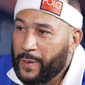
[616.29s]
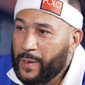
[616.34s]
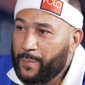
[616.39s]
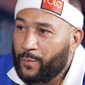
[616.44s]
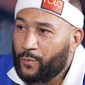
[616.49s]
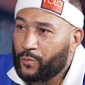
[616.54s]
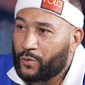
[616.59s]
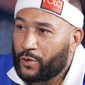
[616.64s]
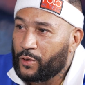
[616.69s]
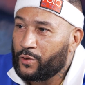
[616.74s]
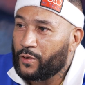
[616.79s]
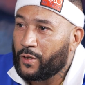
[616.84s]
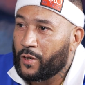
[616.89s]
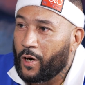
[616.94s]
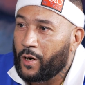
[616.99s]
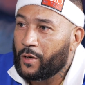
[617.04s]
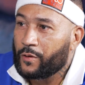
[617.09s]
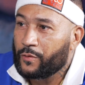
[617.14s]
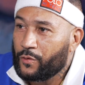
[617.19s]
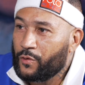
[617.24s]
of people to
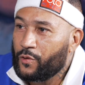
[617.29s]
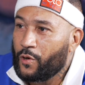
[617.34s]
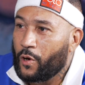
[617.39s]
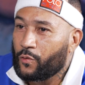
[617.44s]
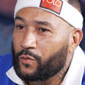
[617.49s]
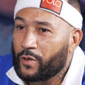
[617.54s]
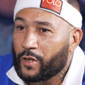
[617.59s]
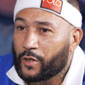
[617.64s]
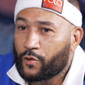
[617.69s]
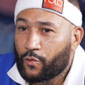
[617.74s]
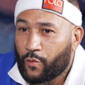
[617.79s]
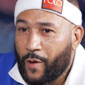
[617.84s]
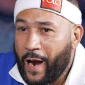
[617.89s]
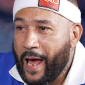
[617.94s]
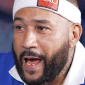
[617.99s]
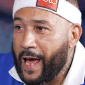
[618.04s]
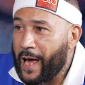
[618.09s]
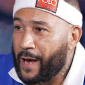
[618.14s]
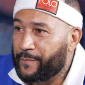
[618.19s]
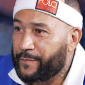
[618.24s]
the, you know, the
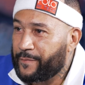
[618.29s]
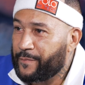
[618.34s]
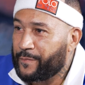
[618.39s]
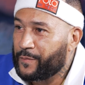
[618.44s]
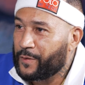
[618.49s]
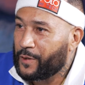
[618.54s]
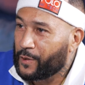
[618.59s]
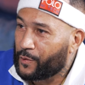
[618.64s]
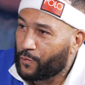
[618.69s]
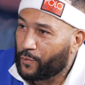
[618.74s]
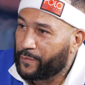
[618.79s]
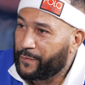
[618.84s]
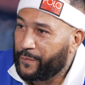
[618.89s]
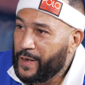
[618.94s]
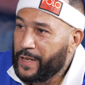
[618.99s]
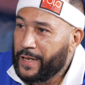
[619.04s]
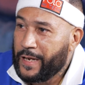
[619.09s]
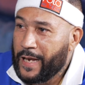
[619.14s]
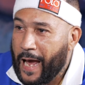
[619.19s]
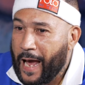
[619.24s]

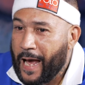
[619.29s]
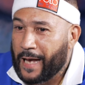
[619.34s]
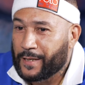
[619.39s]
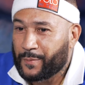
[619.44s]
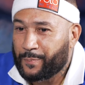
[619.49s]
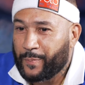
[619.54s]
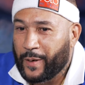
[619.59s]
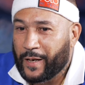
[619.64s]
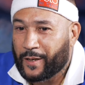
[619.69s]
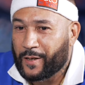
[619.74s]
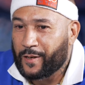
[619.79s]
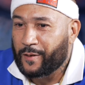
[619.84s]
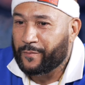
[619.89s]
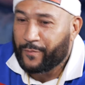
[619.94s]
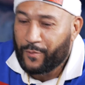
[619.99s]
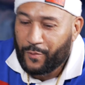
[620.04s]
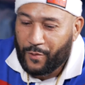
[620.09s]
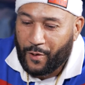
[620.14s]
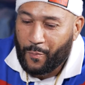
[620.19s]
graffiti aspect of,